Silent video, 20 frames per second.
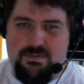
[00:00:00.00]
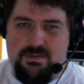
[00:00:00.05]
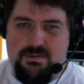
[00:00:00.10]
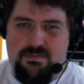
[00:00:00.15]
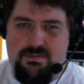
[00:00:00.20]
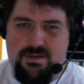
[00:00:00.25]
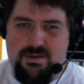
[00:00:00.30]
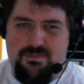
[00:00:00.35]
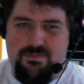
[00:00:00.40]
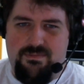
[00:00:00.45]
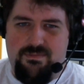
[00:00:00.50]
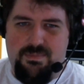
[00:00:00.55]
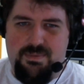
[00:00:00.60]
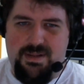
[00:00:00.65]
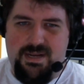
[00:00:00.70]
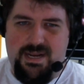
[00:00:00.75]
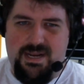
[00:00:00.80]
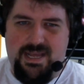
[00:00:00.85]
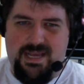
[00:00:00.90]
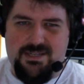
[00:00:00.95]
heaven
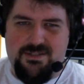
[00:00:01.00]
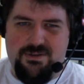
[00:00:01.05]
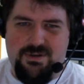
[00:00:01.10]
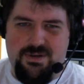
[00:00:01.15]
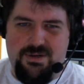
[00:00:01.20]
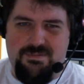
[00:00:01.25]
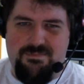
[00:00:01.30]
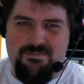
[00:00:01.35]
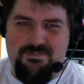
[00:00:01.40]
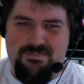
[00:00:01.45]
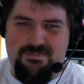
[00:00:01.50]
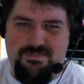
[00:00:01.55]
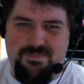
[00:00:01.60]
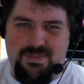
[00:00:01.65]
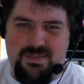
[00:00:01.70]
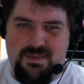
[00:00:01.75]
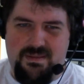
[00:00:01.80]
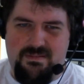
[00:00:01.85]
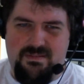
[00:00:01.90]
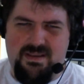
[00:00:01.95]
forbid an Android,
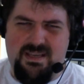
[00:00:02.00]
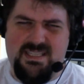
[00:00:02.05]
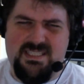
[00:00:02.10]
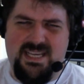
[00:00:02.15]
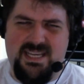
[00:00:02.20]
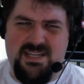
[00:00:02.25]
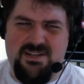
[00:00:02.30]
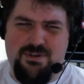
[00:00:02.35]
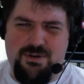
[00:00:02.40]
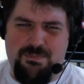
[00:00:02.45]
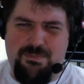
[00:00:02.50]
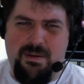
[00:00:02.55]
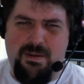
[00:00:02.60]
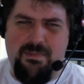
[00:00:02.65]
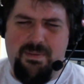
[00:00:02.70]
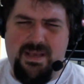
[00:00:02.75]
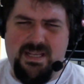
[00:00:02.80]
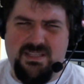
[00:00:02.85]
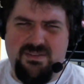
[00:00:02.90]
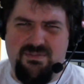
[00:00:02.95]
well, I guess Android
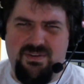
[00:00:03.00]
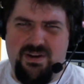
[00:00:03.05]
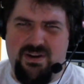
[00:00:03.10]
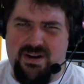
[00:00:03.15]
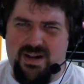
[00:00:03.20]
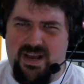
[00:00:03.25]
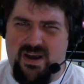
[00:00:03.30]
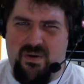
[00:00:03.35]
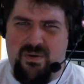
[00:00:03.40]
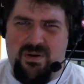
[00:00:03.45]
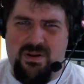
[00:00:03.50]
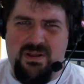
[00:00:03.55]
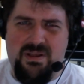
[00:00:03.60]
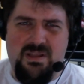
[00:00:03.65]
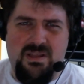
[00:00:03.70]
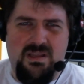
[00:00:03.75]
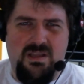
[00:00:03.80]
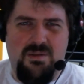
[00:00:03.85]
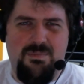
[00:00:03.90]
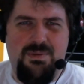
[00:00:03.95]
probably has it figured out.
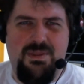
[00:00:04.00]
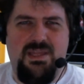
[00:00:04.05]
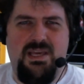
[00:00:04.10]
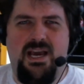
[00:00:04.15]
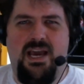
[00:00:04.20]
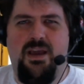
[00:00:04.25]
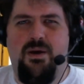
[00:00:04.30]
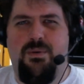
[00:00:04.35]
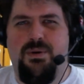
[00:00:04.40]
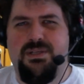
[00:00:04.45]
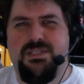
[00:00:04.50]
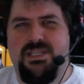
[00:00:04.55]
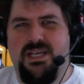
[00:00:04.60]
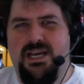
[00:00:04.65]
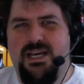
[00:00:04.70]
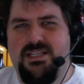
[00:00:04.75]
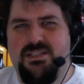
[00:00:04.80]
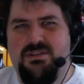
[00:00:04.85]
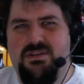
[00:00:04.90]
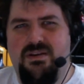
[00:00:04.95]
It'd be the iOS
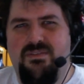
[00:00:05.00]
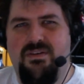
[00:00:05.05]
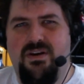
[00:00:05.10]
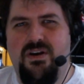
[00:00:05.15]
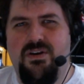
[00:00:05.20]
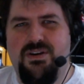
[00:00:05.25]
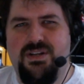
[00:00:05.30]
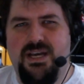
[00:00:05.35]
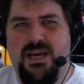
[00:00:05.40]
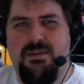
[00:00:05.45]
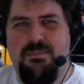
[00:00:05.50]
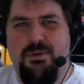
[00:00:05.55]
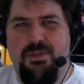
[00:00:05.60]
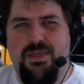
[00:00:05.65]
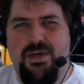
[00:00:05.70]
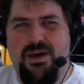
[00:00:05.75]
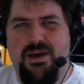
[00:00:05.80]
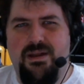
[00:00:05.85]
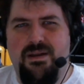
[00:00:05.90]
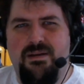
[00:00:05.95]
guys who have a hard time with
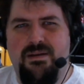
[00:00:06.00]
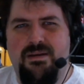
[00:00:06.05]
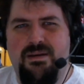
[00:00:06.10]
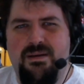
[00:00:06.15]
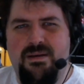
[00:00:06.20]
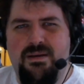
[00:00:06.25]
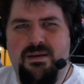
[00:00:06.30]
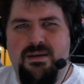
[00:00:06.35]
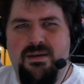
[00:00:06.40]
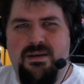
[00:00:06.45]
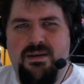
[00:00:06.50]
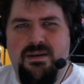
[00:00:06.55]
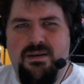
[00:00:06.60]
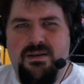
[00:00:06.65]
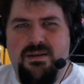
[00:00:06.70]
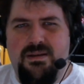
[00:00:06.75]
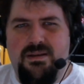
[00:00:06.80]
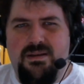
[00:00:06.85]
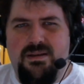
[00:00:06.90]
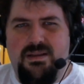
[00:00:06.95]
that.
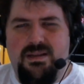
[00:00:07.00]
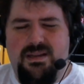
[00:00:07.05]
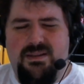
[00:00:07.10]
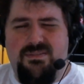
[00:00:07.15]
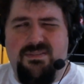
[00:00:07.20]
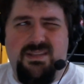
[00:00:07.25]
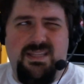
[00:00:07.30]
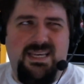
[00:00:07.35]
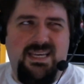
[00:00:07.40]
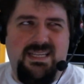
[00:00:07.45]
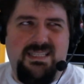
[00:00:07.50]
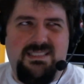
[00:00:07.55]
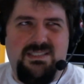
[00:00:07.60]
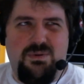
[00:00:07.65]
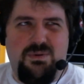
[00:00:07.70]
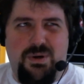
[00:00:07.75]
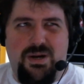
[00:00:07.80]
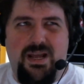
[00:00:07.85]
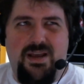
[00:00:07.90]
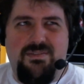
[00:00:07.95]
And even they
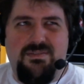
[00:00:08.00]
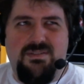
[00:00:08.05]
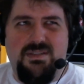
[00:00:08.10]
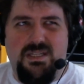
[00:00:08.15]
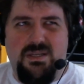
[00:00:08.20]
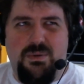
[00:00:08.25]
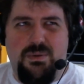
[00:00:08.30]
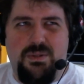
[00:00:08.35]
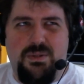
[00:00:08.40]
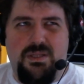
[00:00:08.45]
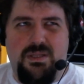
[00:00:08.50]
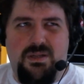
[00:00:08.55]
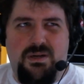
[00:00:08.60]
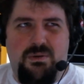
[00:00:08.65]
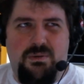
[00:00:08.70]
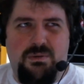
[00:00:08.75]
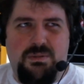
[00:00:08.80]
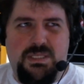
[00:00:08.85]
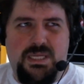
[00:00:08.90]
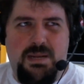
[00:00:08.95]
sort of have to deal with it in
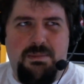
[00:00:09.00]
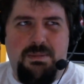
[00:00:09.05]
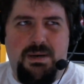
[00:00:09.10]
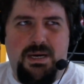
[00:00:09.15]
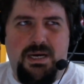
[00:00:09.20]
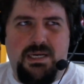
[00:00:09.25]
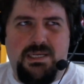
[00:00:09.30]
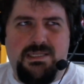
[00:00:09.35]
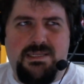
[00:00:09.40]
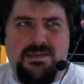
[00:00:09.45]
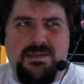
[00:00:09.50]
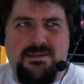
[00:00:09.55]
their sandbox.